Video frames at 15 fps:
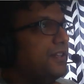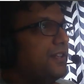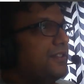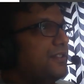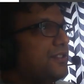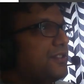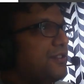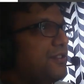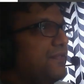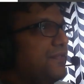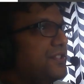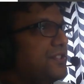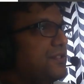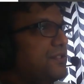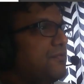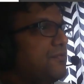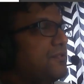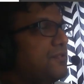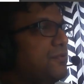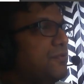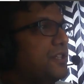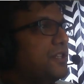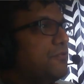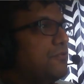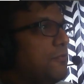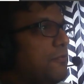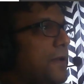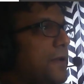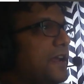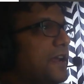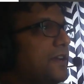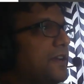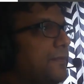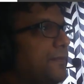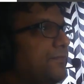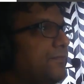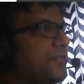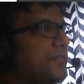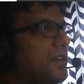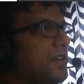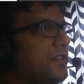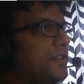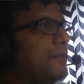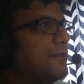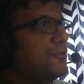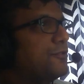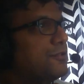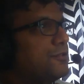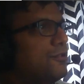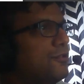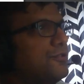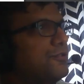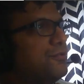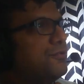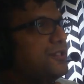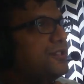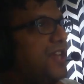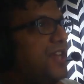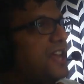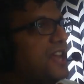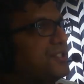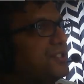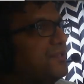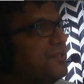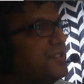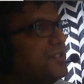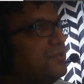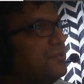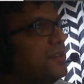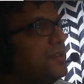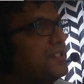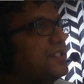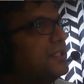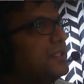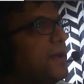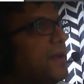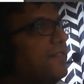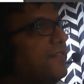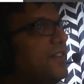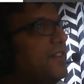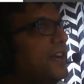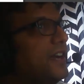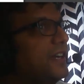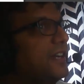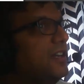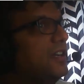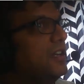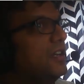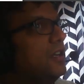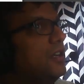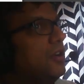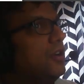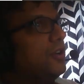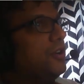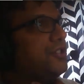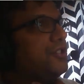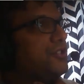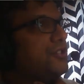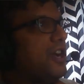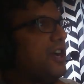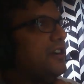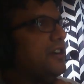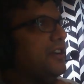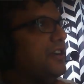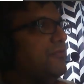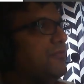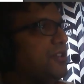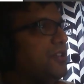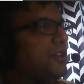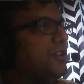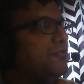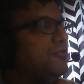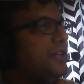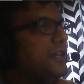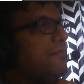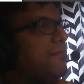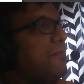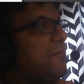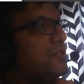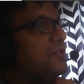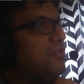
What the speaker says: The servants retreated to obey. The emperor turned to his hand-servant who had seen the man flying. "Hold your tongue, it was all a dream, a most